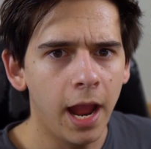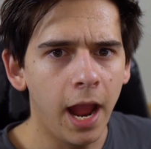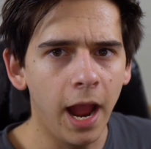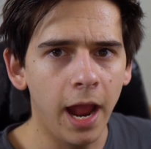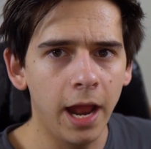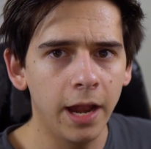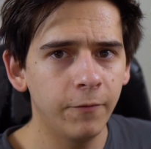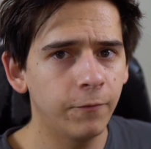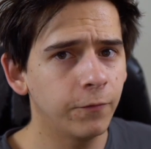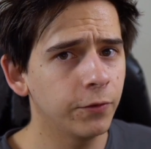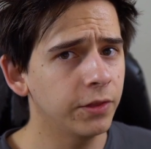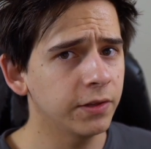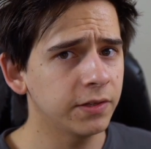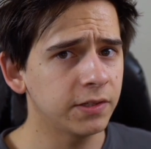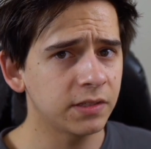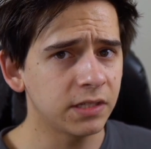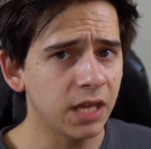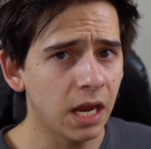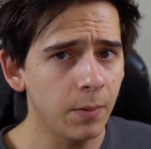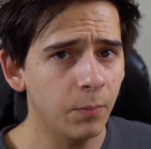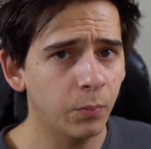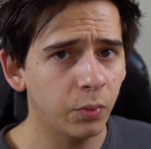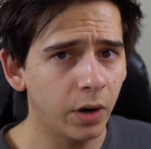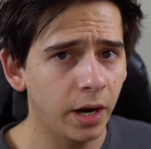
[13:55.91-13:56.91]
and for the
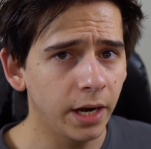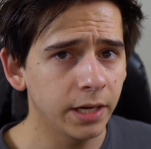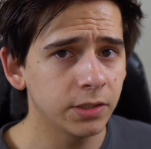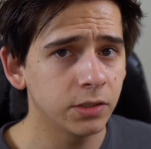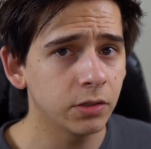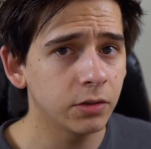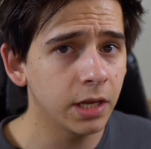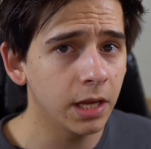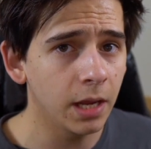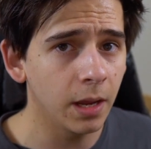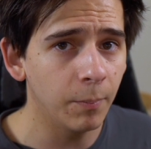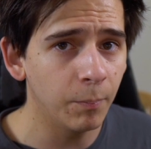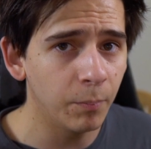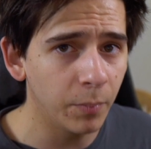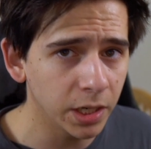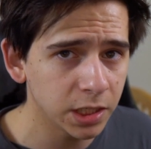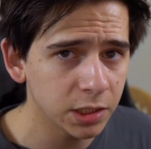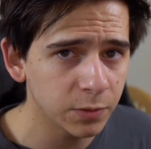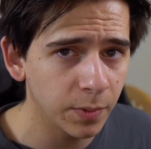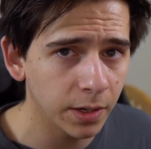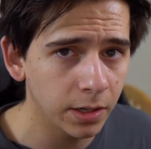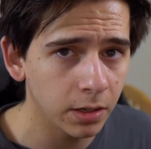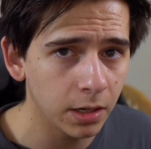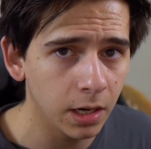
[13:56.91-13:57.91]
same price, you'll get
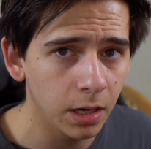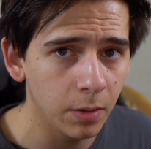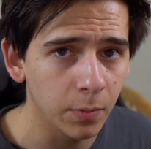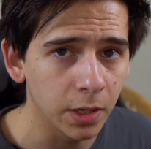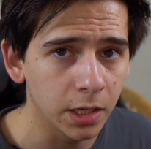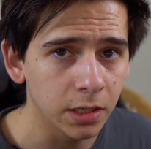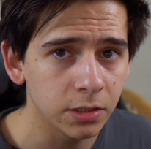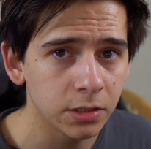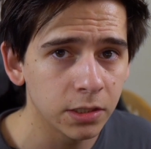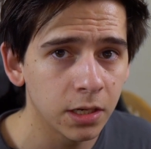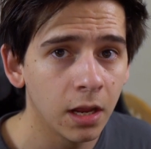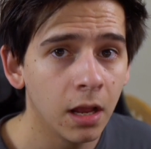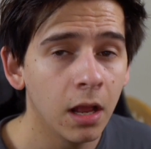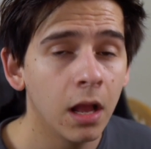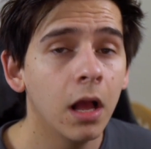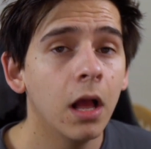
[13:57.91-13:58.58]
much better image.